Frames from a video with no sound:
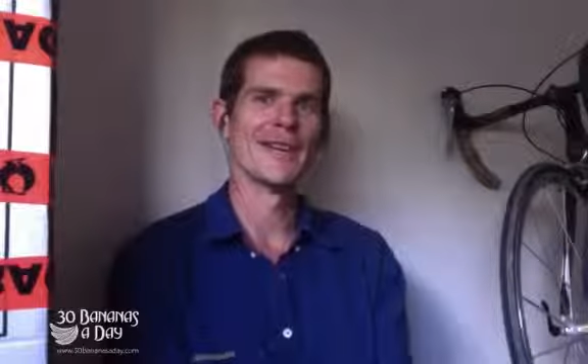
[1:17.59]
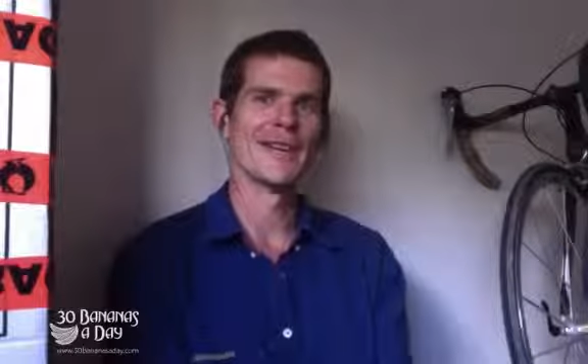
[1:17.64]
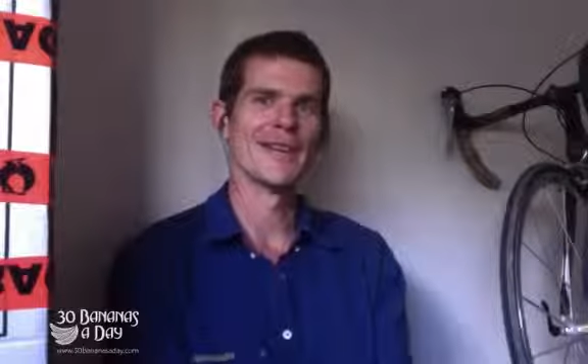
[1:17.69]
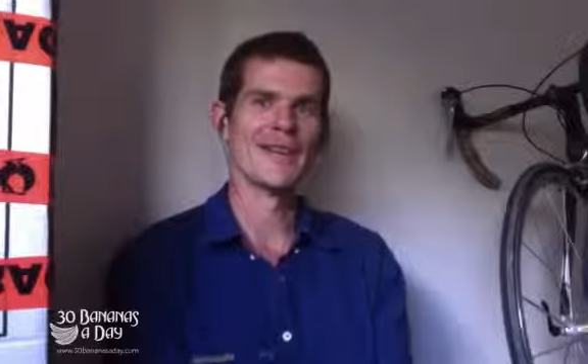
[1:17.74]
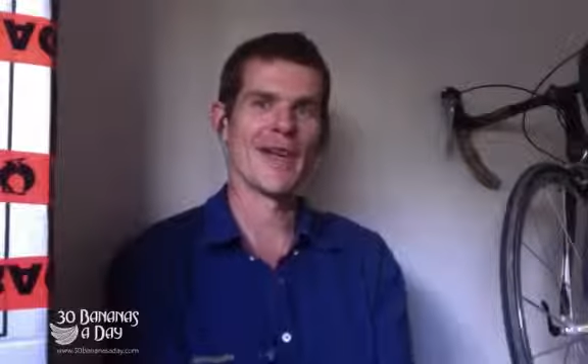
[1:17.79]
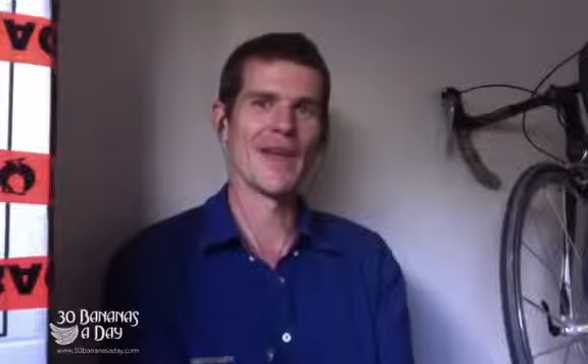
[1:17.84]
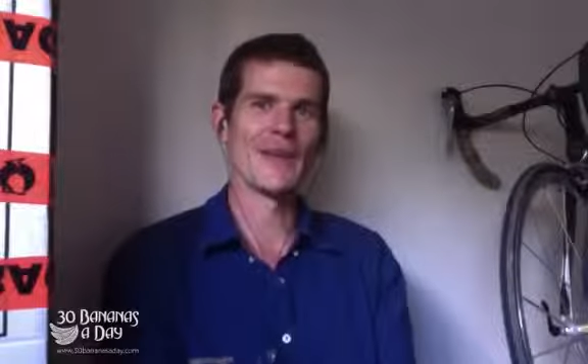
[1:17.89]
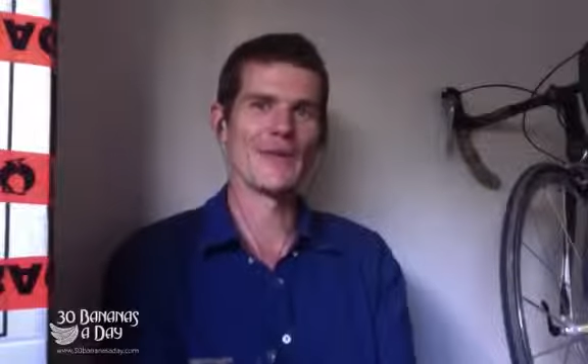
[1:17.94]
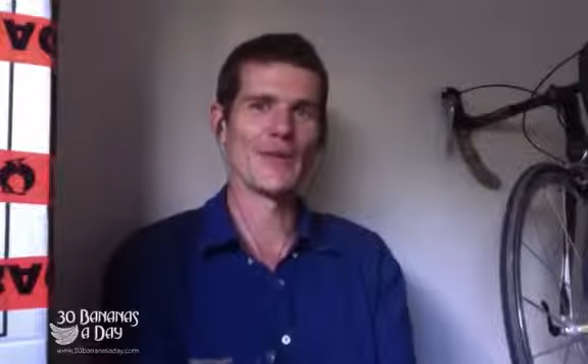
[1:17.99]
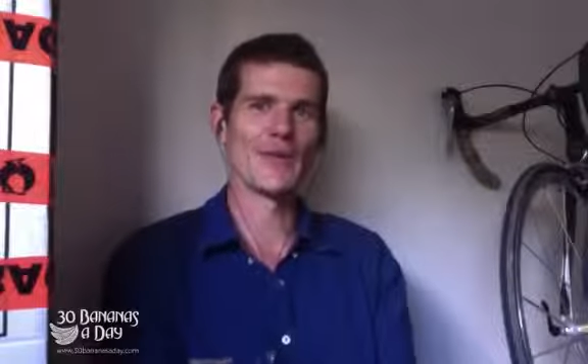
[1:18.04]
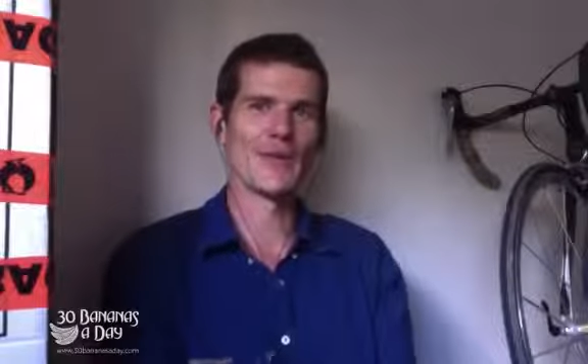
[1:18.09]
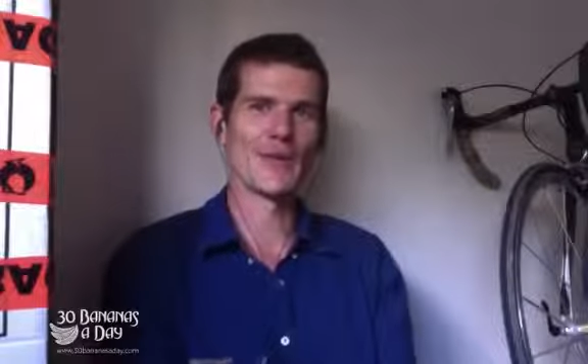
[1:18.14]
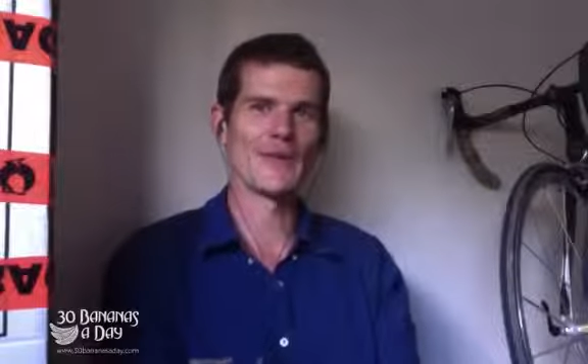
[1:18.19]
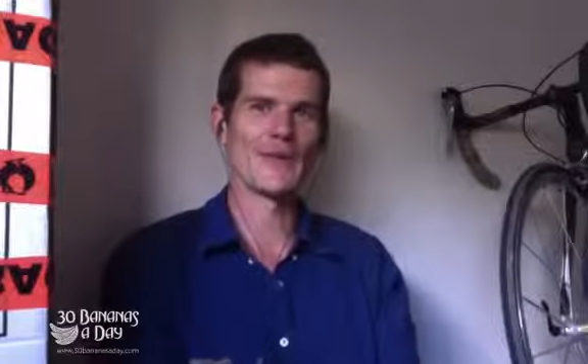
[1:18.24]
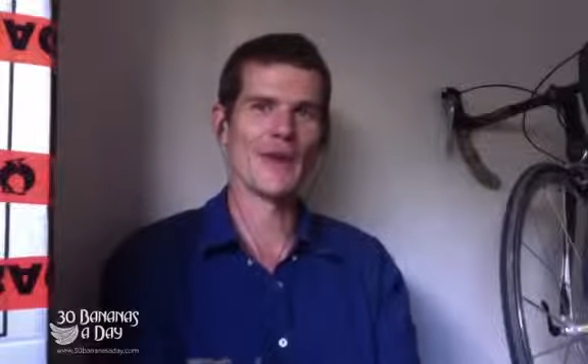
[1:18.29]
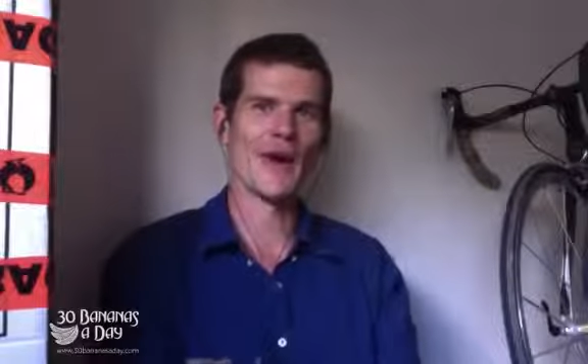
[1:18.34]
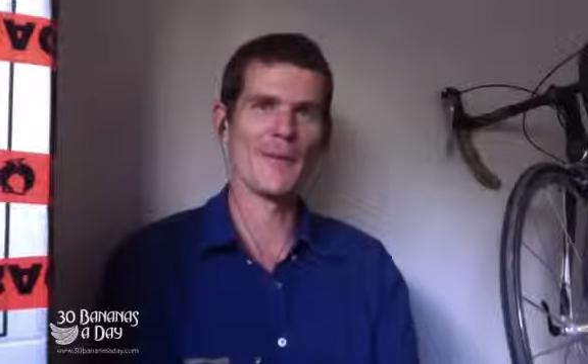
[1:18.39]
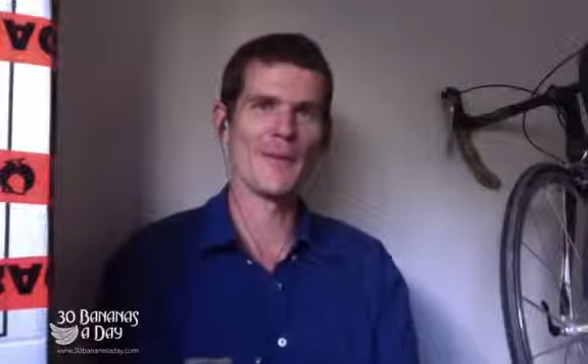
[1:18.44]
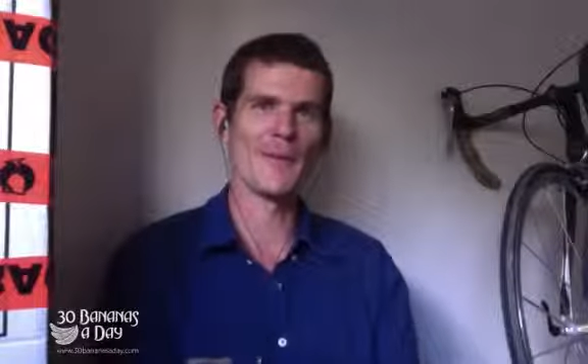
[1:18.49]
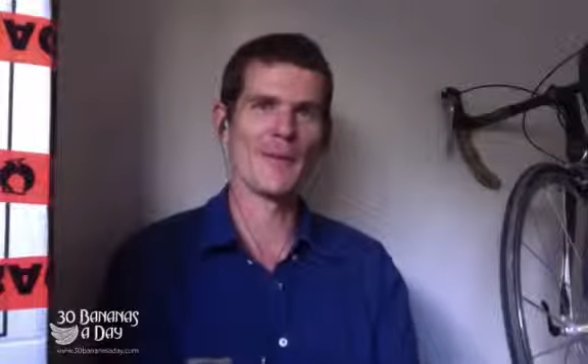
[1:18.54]
than
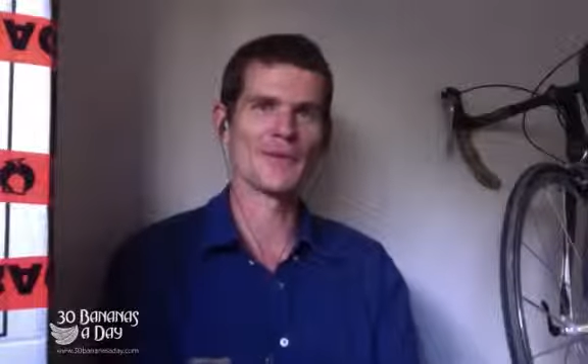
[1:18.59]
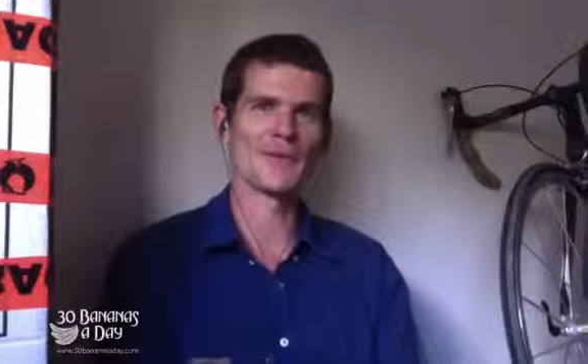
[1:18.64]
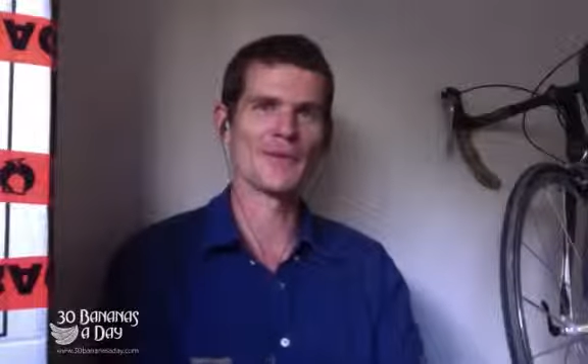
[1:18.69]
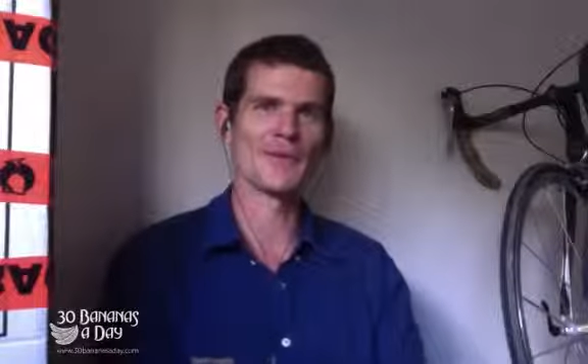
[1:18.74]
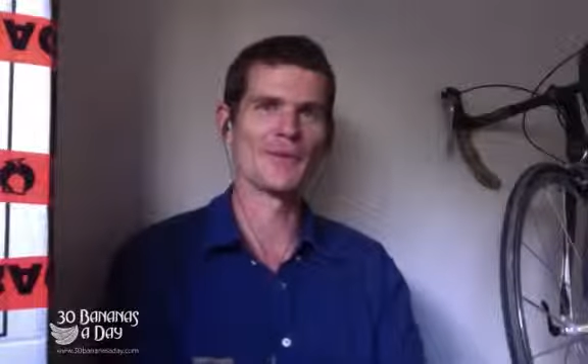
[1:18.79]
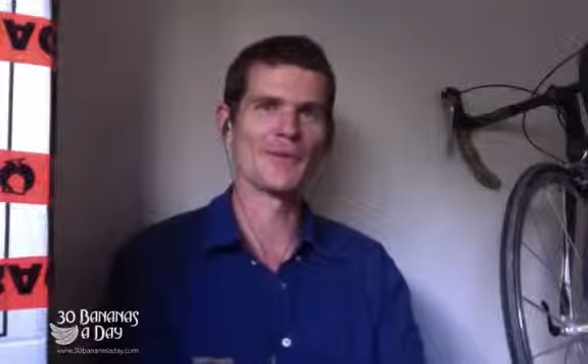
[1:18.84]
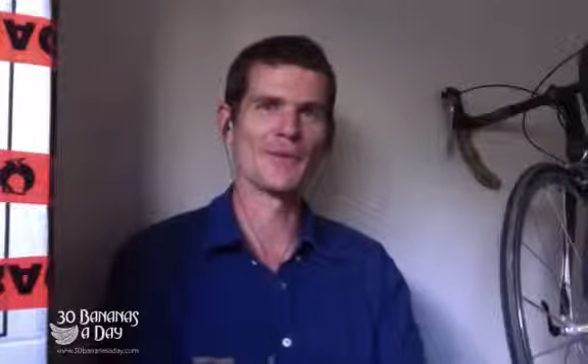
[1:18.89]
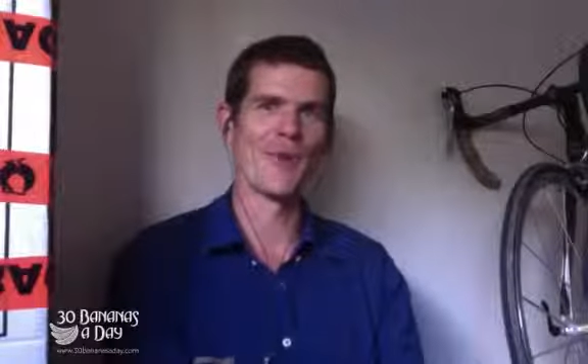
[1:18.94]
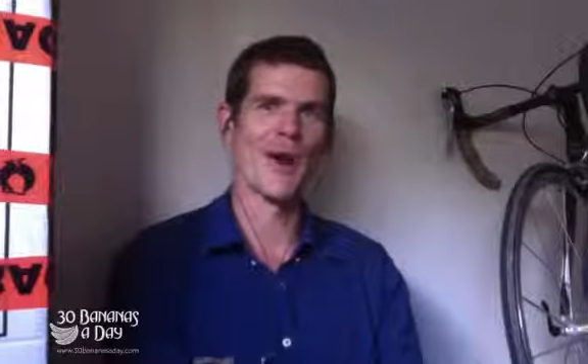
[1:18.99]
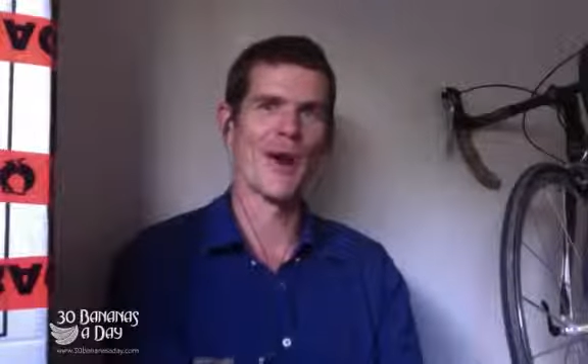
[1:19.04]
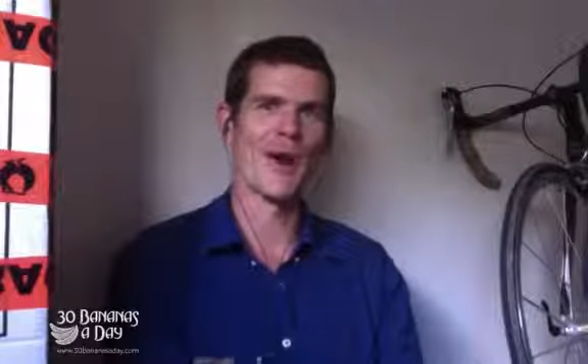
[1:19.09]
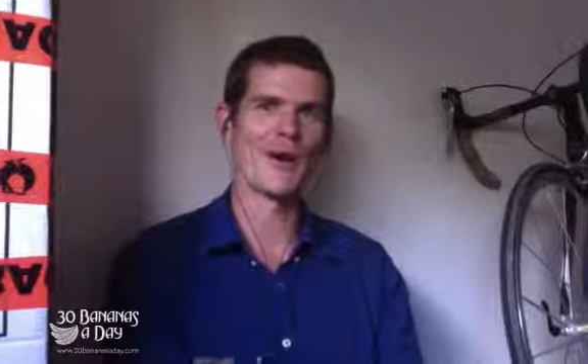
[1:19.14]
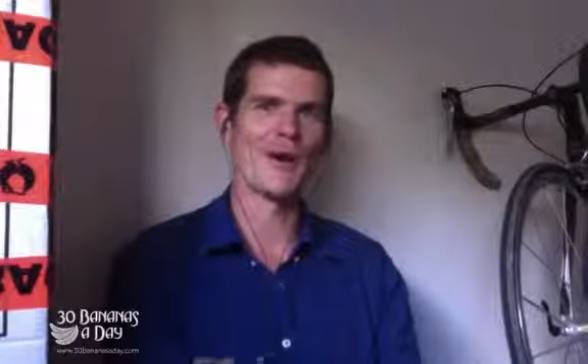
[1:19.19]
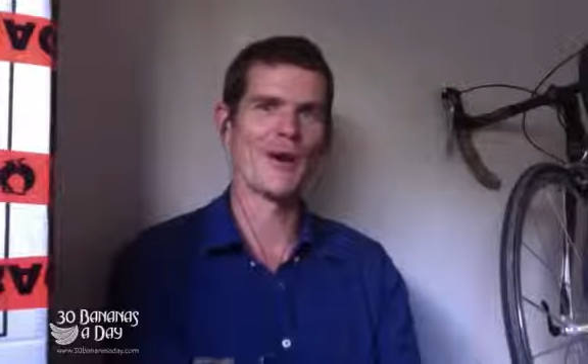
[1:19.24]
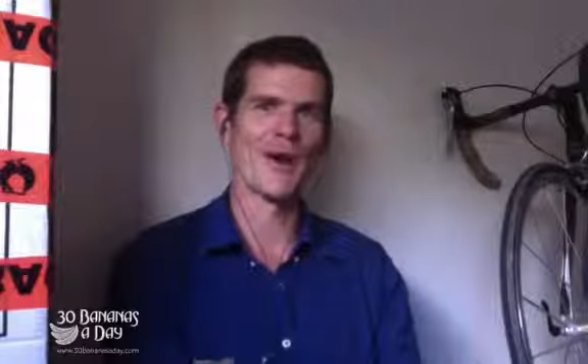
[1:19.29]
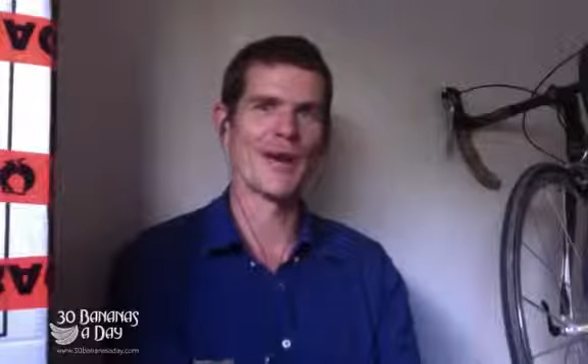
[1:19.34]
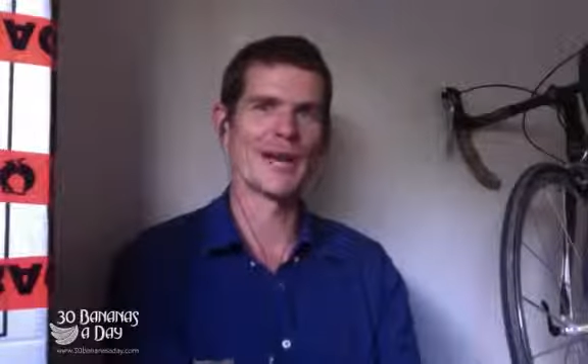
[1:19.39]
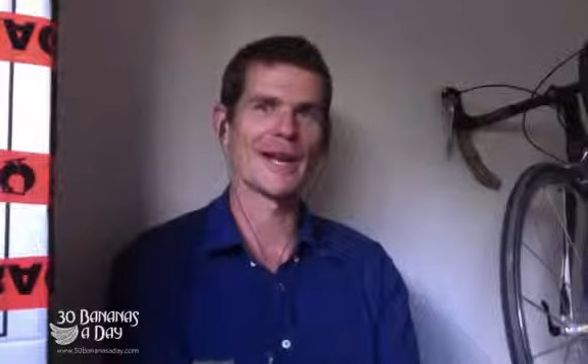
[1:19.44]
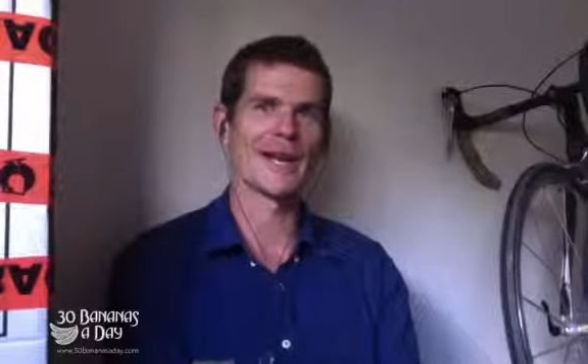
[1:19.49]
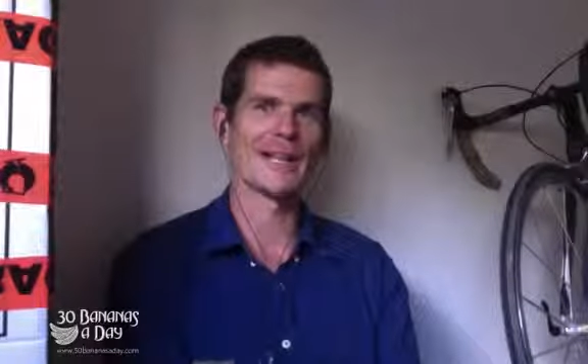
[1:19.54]
45 minutes of bike
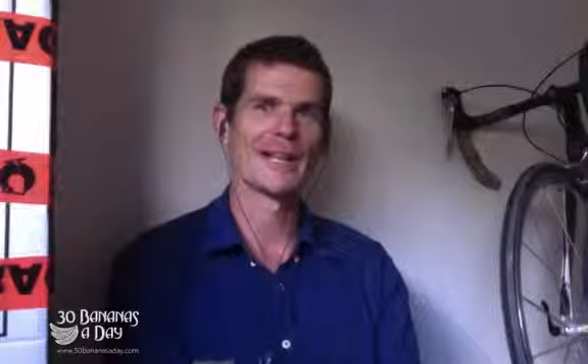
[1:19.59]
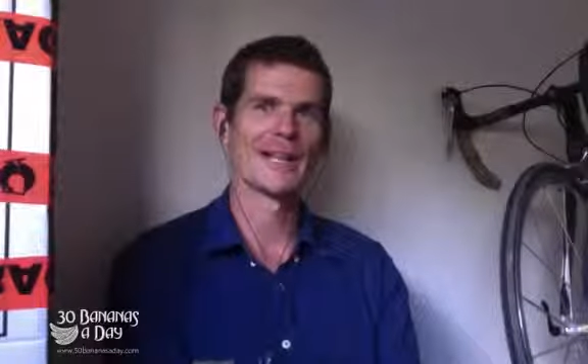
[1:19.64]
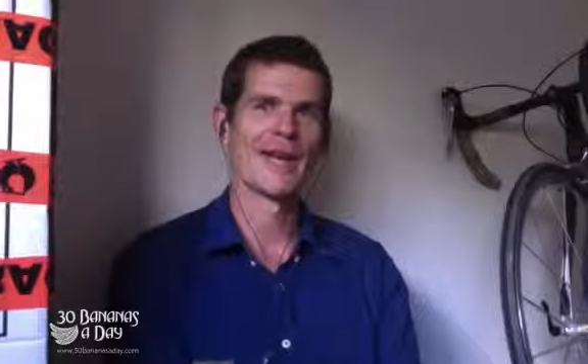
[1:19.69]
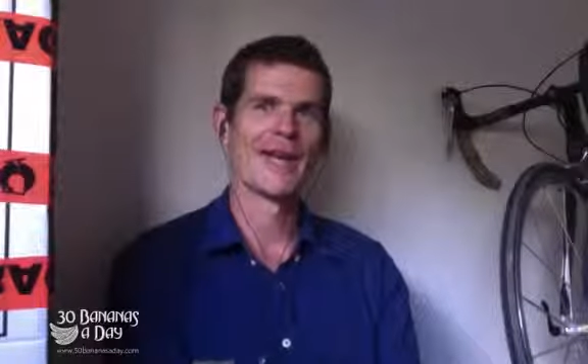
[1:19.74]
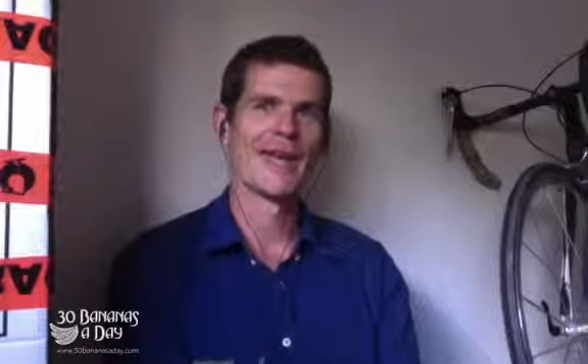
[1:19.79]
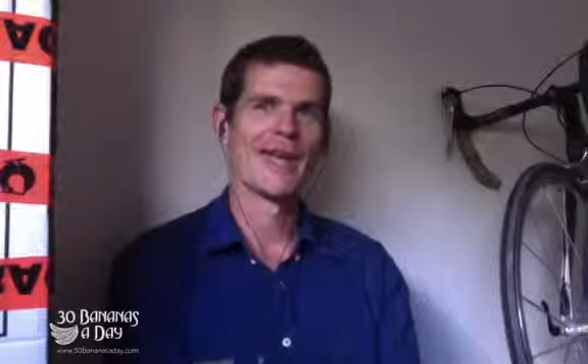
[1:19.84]
riding,